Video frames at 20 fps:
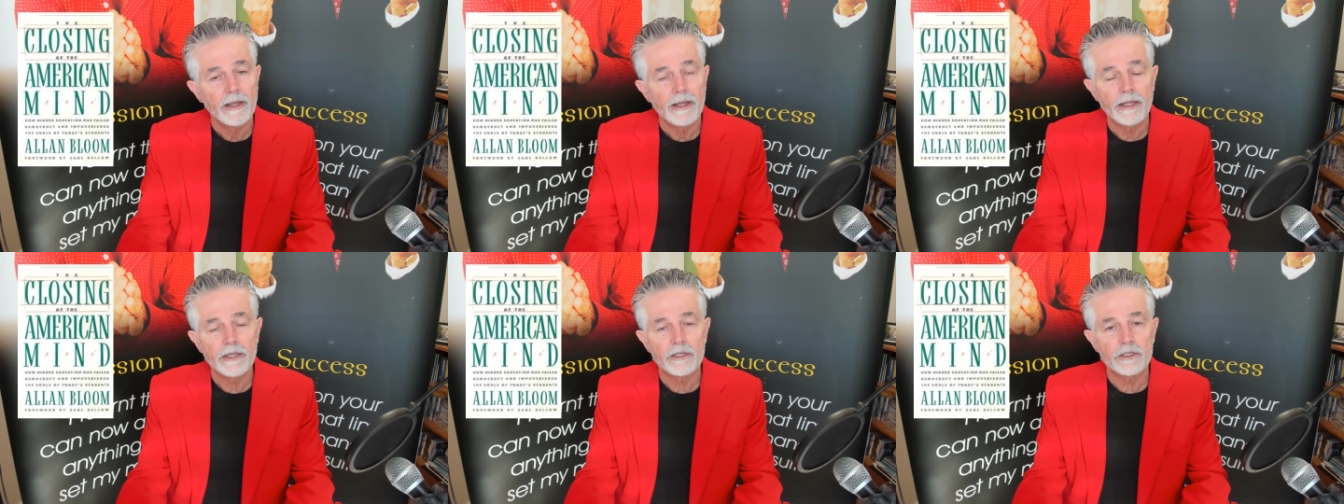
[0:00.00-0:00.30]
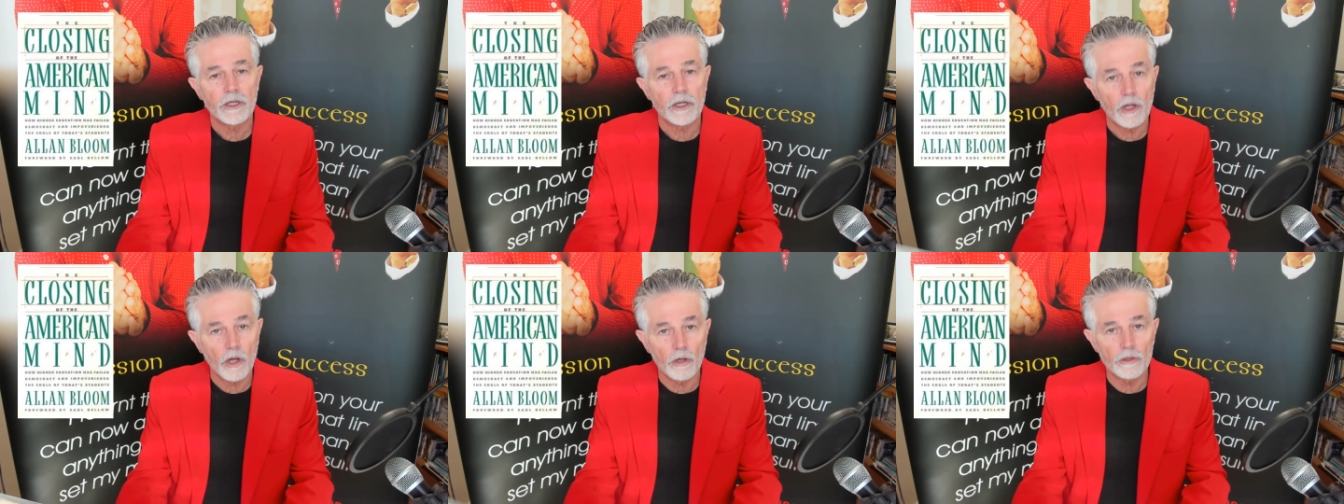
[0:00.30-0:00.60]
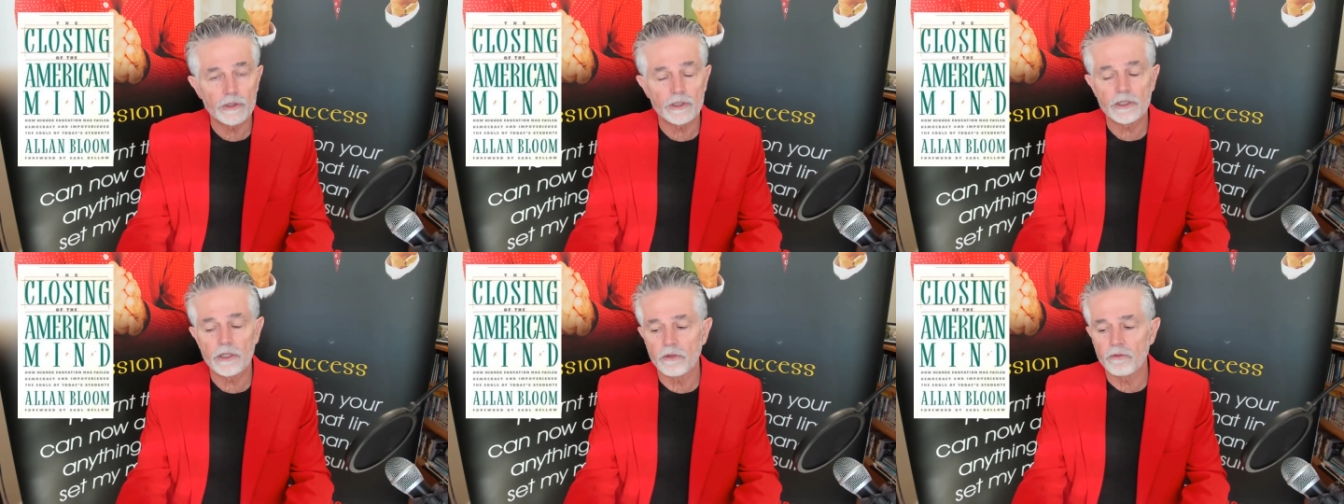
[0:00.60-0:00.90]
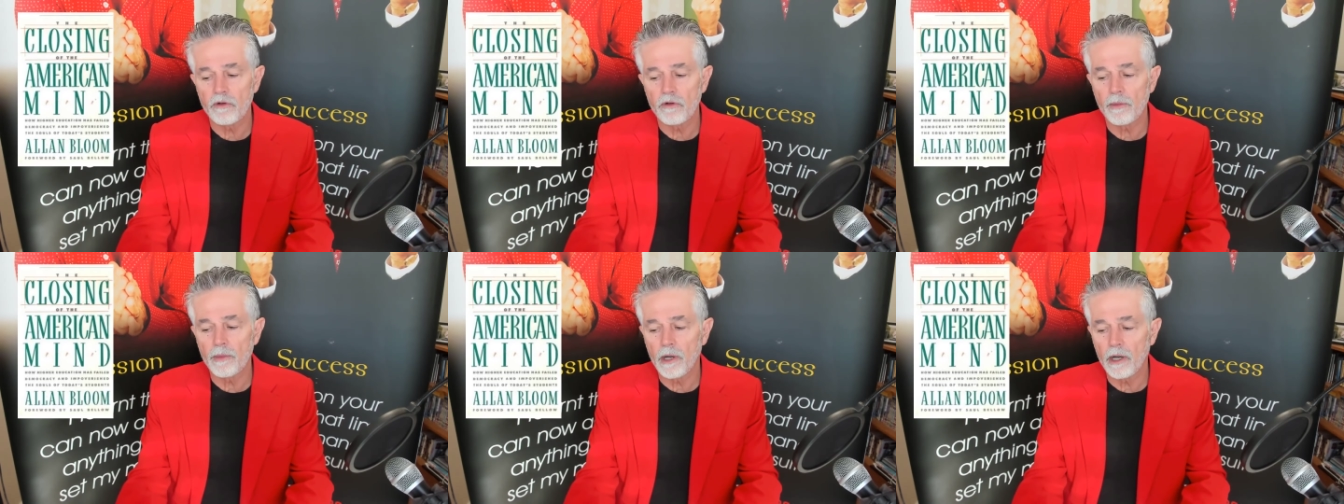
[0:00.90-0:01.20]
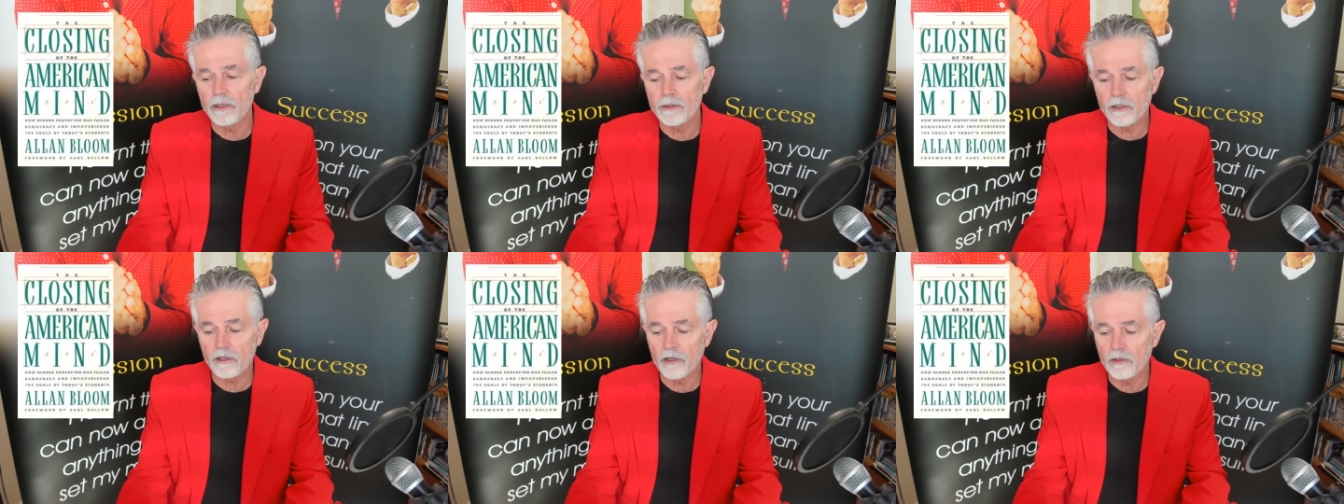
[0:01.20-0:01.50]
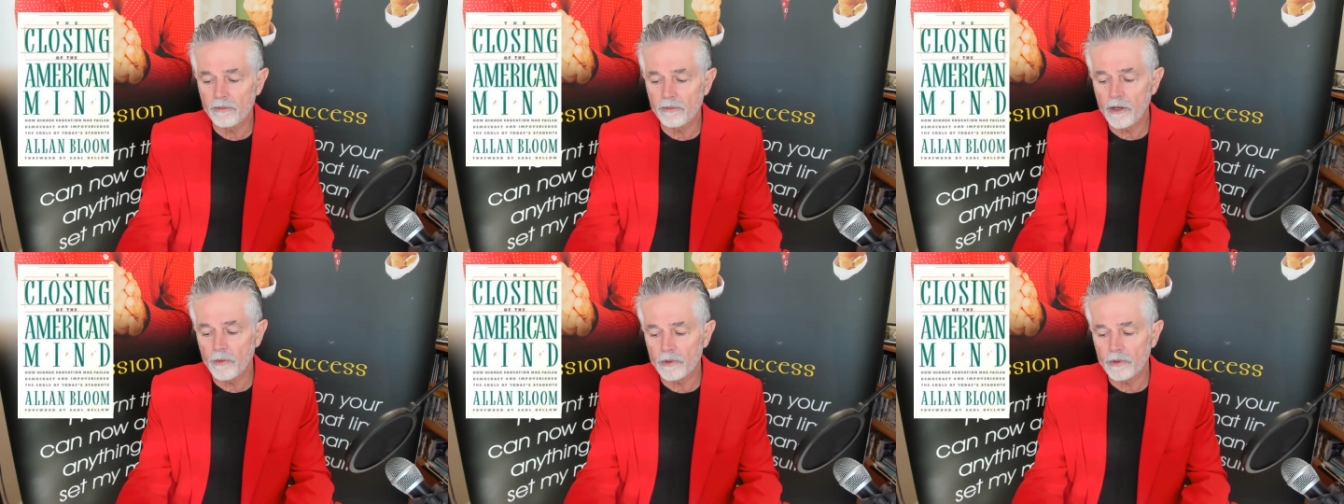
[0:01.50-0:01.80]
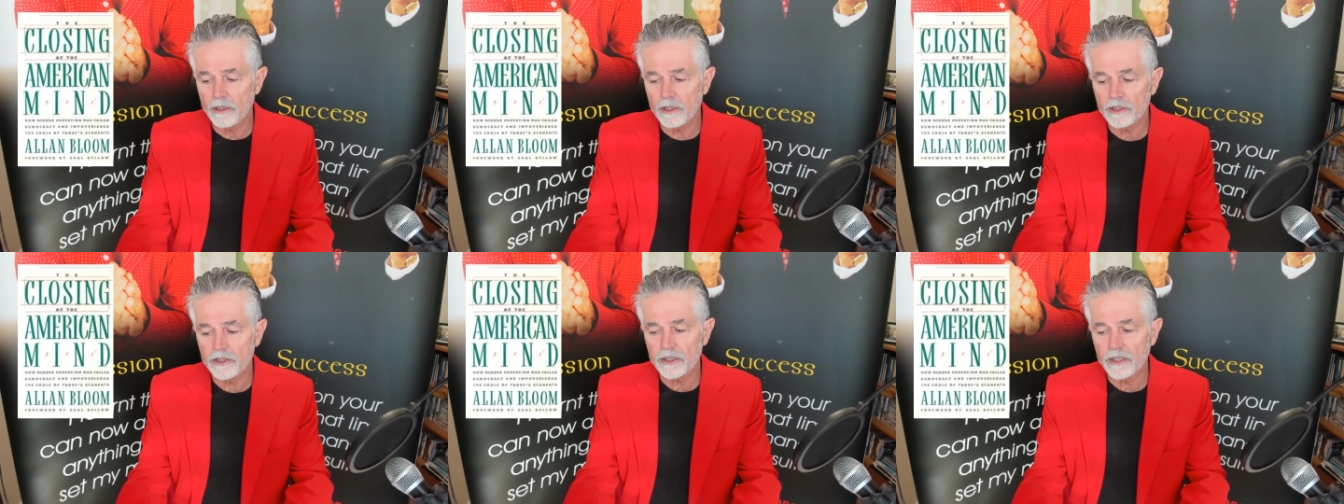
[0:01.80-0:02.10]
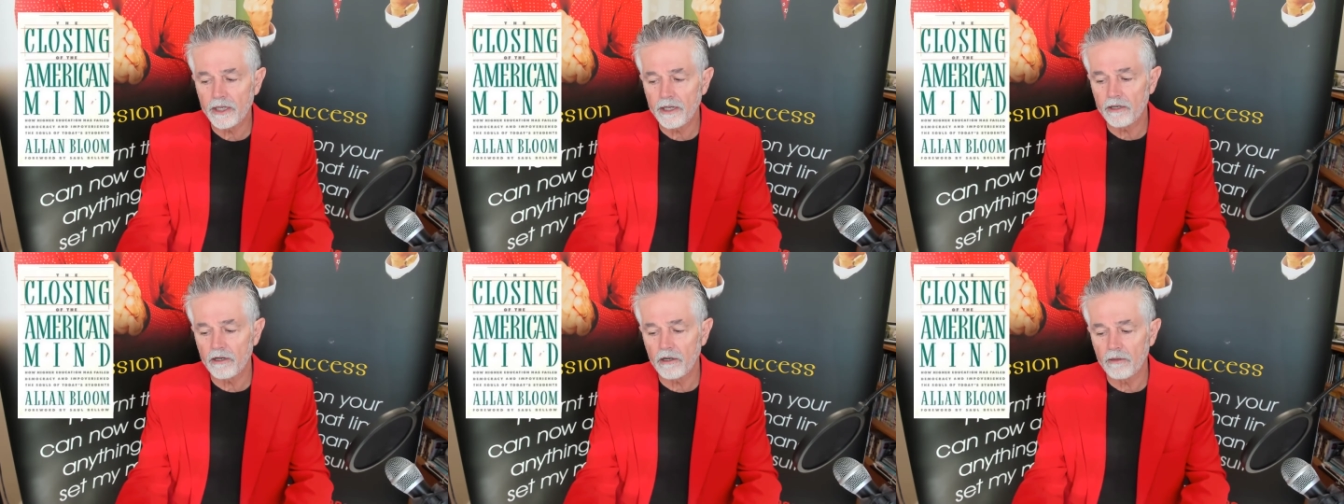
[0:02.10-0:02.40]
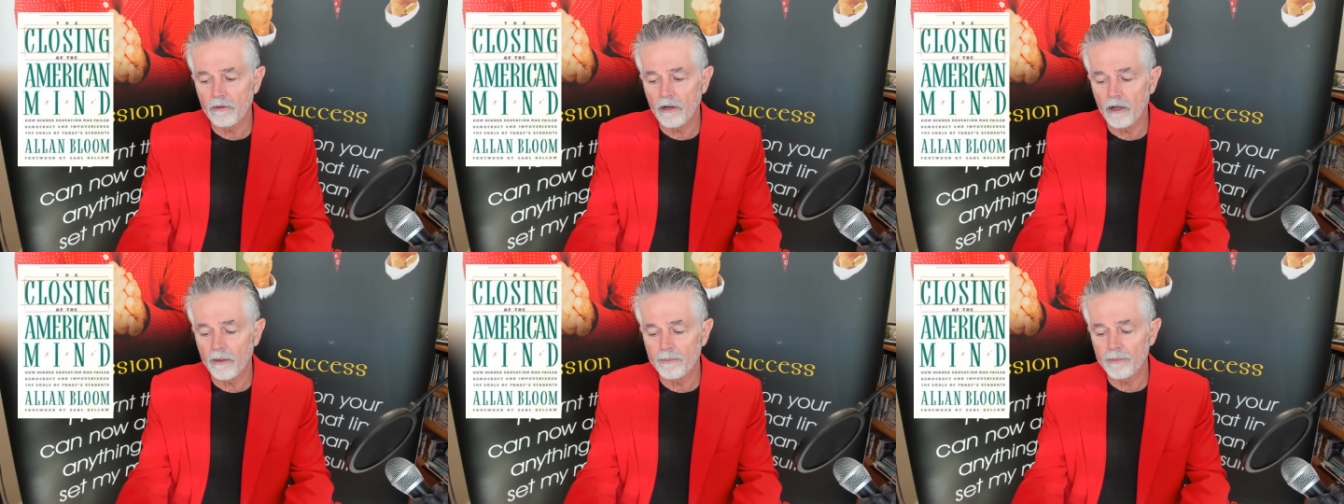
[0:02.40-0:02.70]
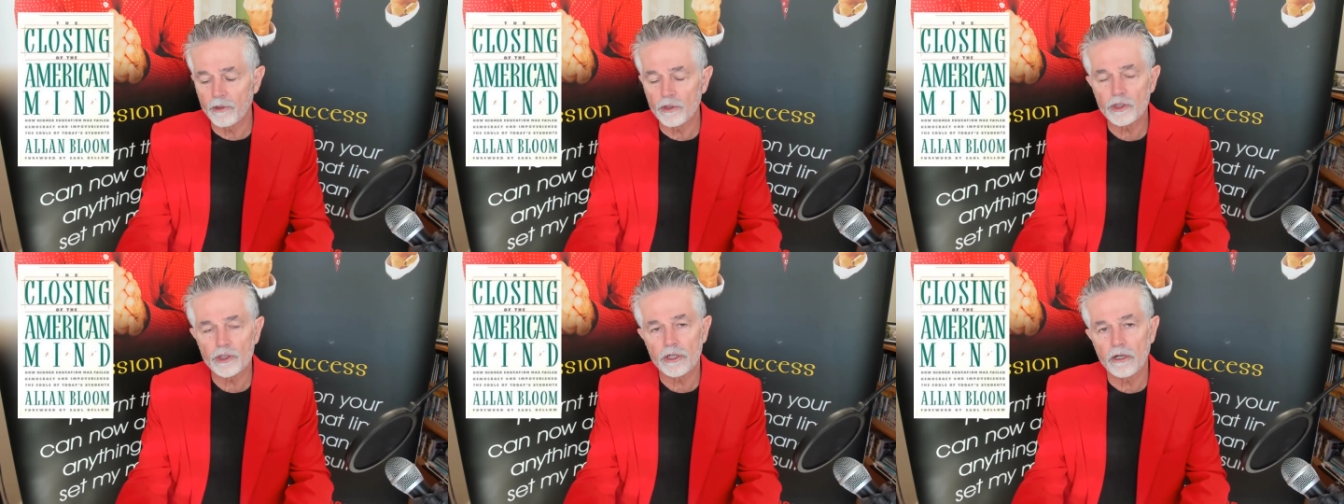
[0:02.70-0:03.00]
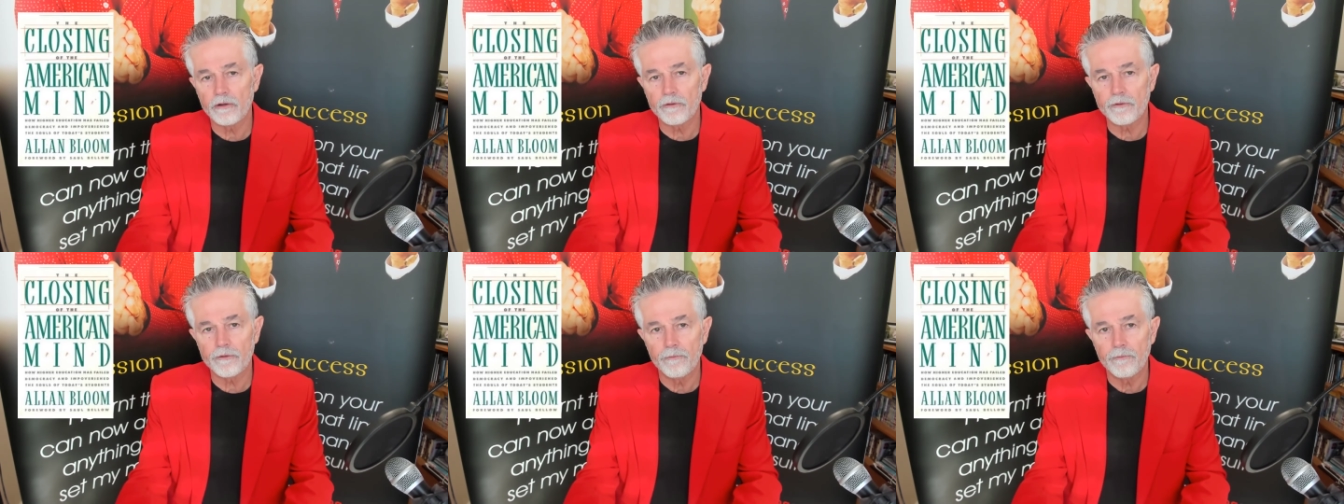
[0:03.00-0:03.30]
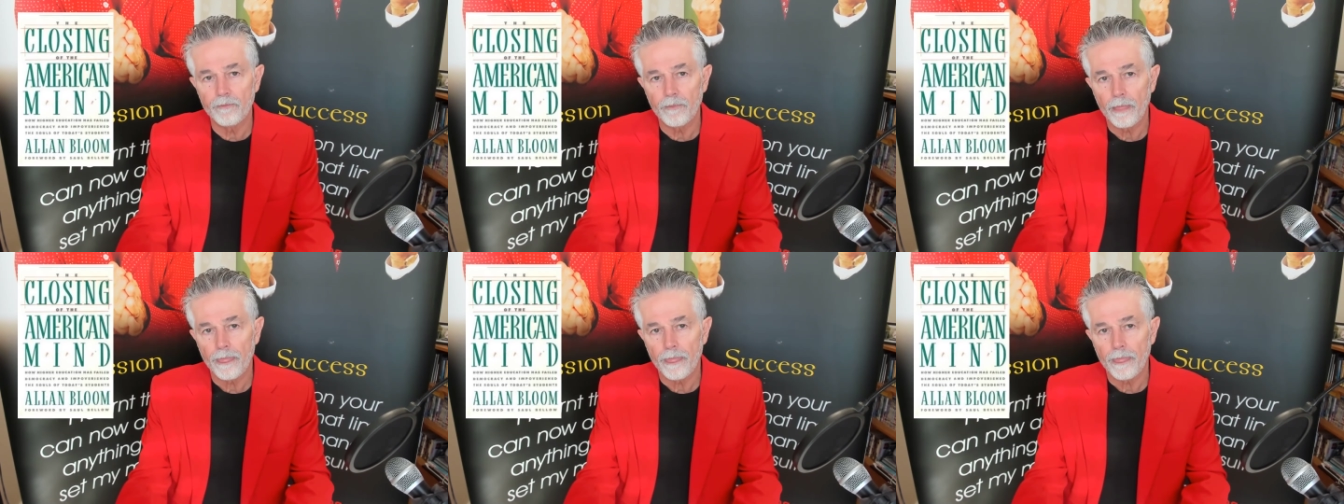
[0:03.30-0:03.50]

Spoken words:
It's a constant reminder to me when I see it on my bookshelf